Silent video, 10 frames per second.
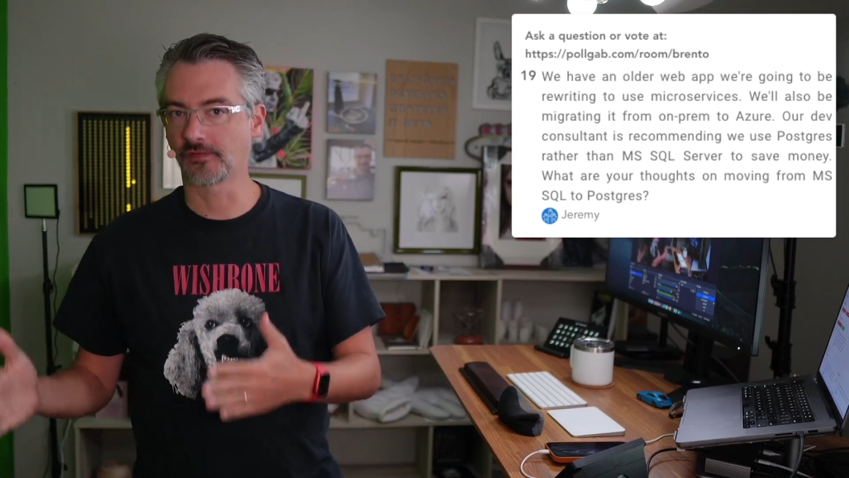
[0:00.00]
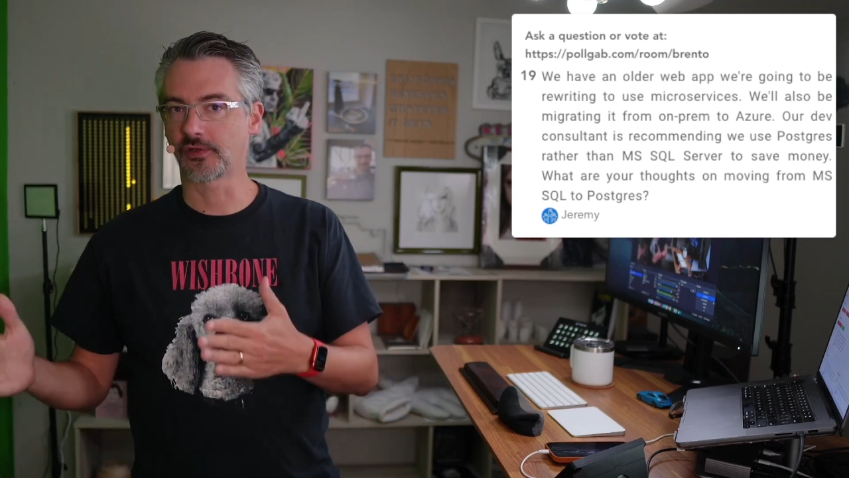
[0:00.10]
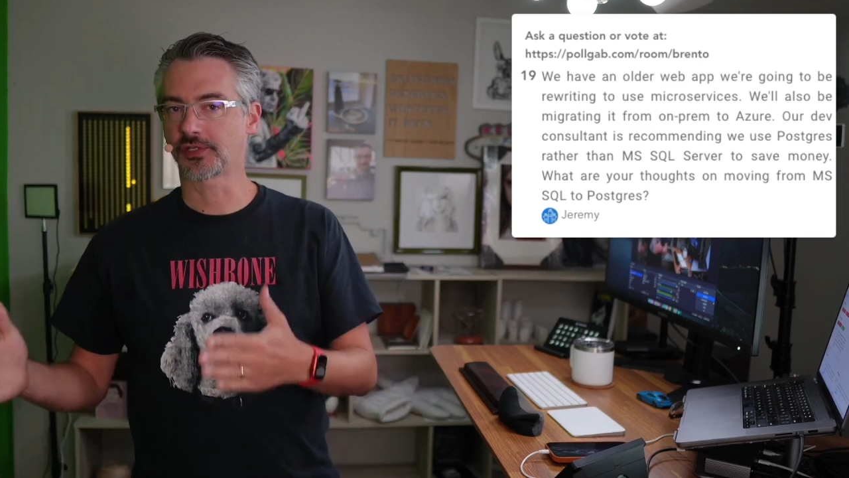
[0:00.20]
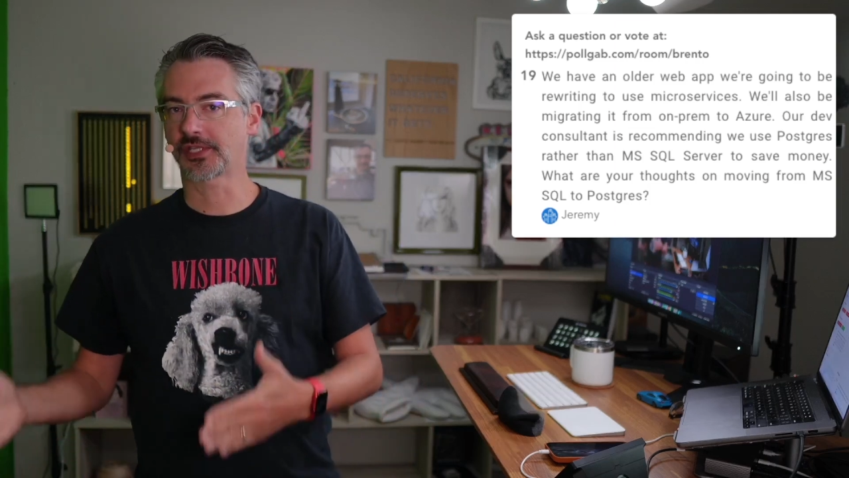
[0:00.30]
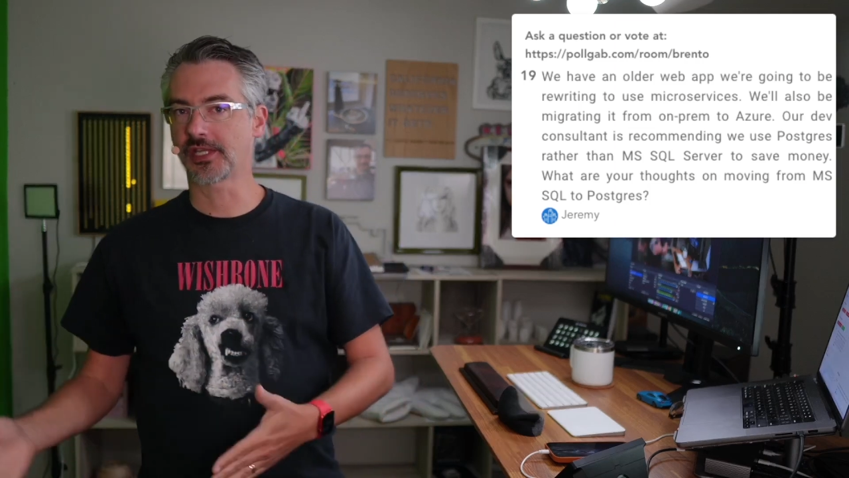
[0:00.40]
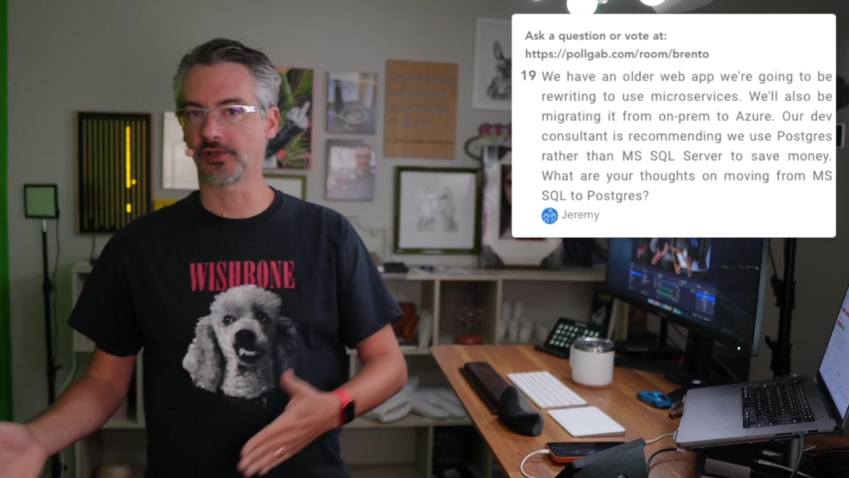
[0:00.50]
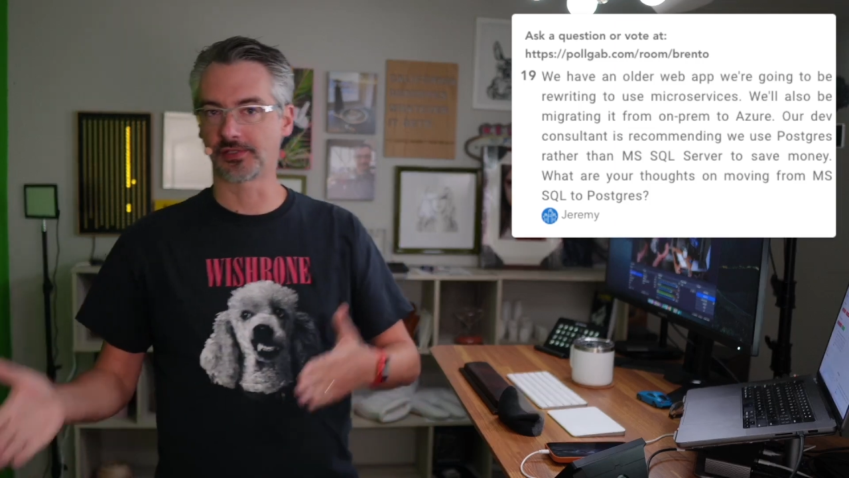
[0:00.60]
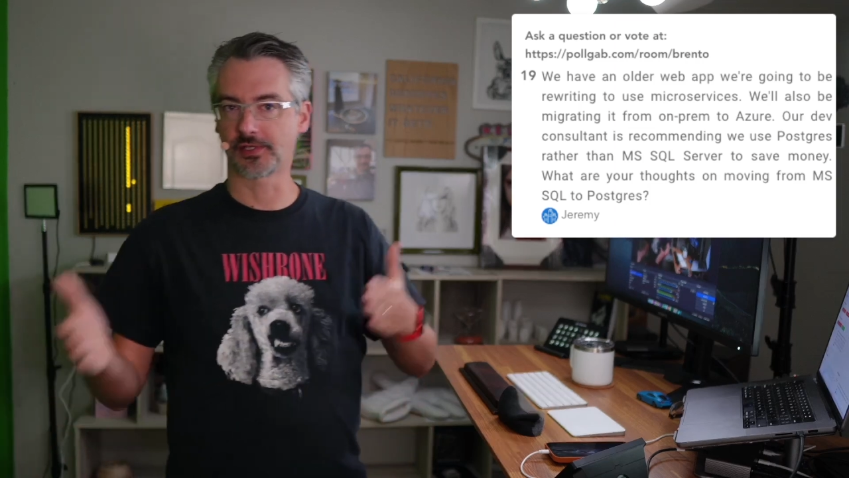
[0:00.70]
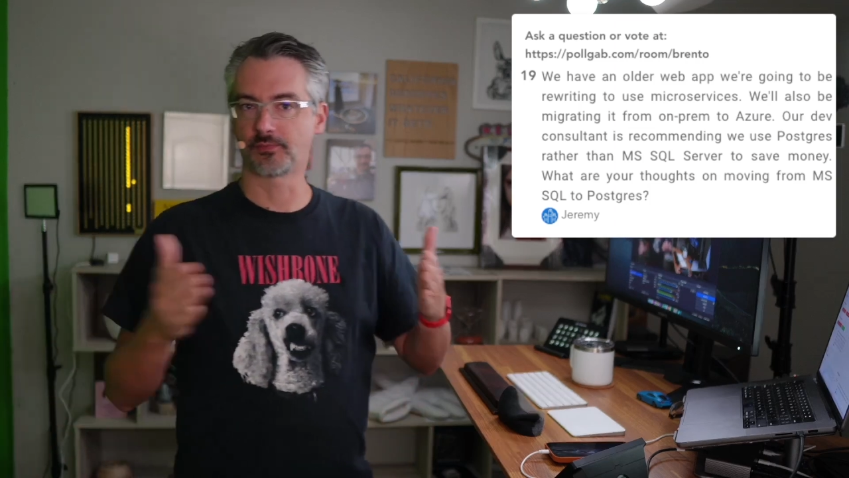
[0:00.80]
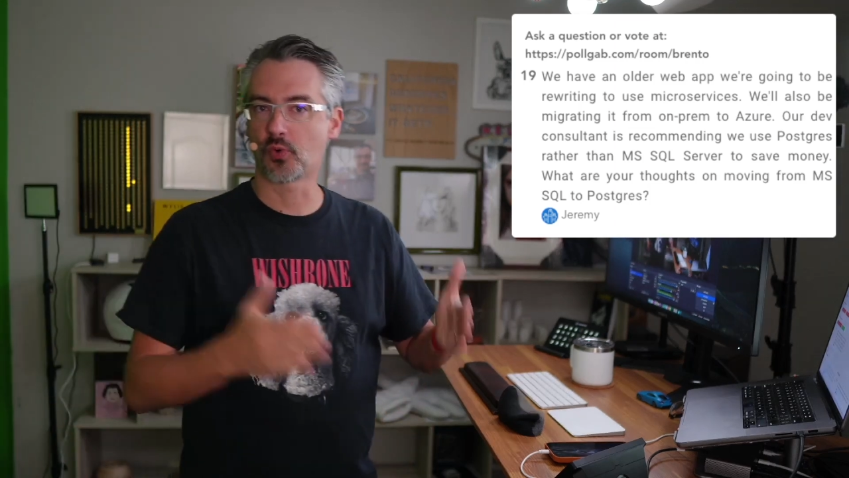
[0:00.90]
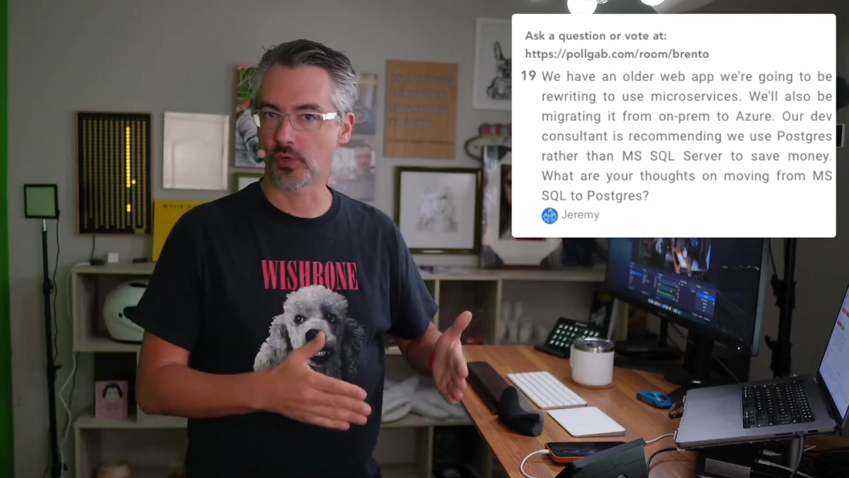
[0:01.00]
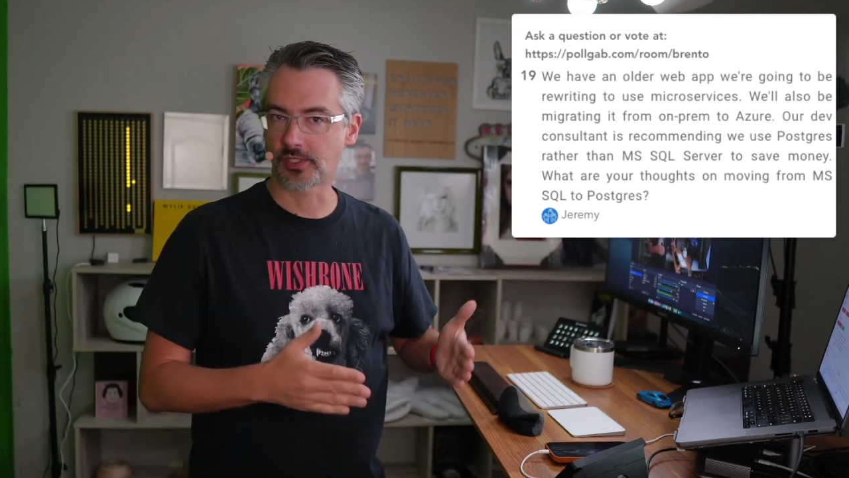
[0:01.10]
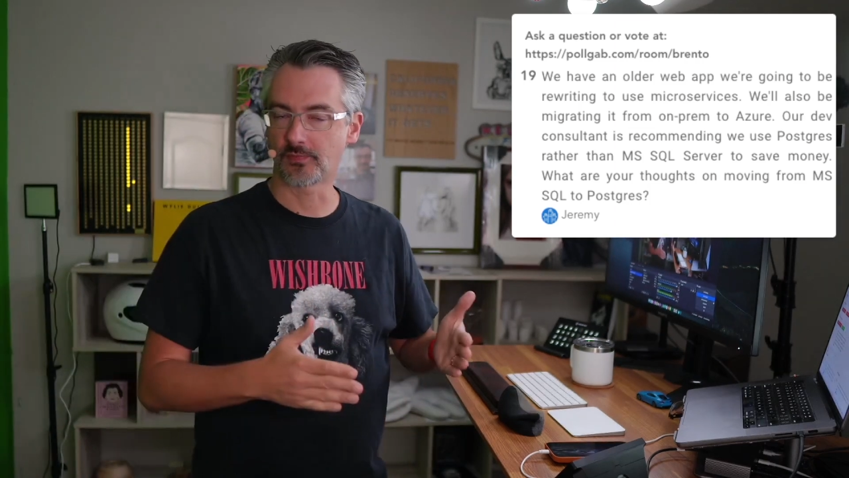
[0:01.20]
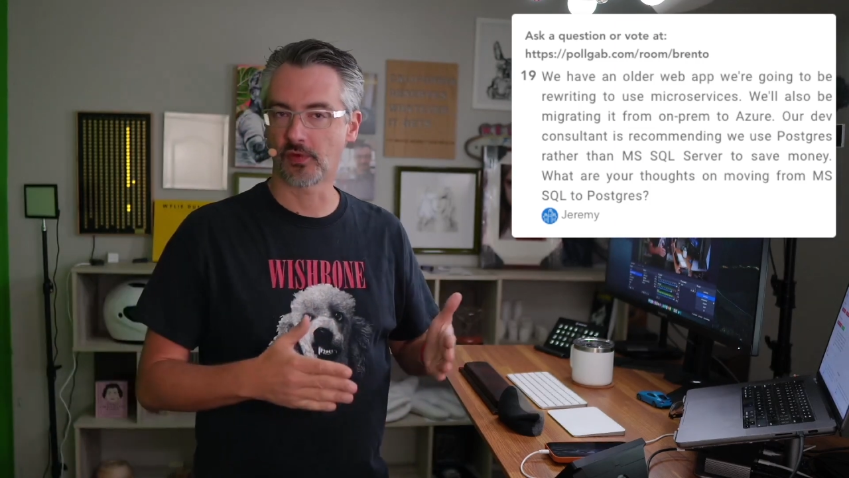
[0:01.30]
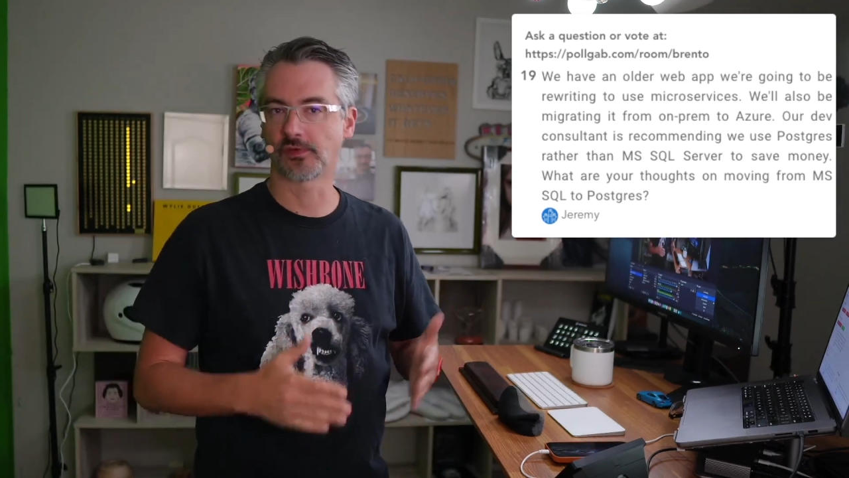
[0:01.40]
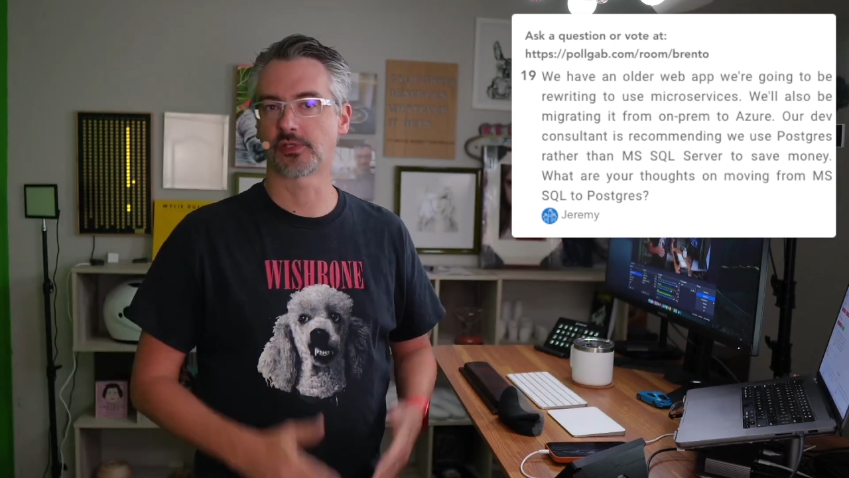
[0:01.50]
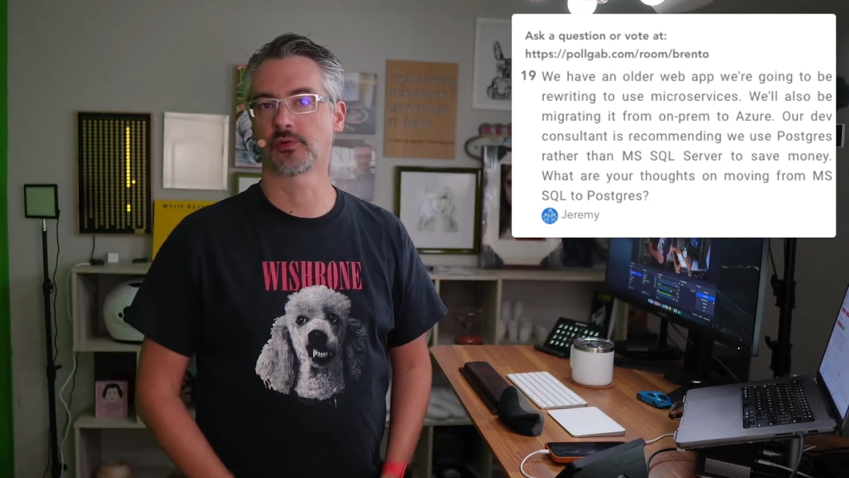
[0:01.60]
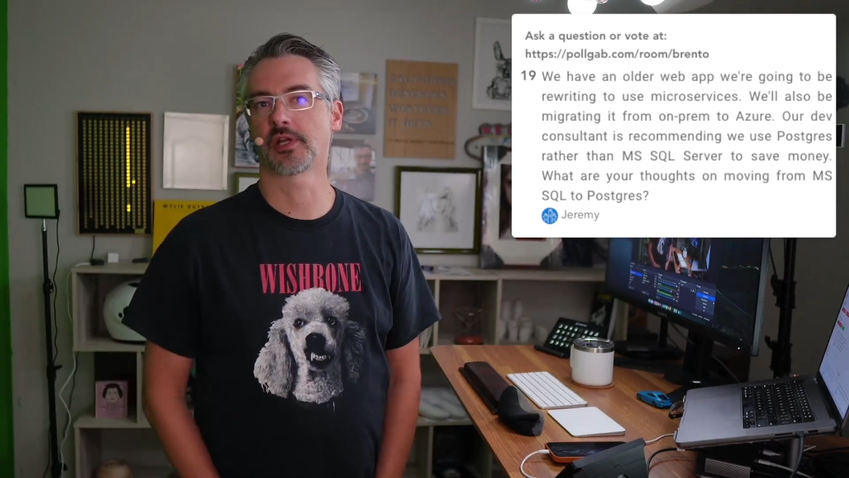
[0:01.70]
of your skills and port them over to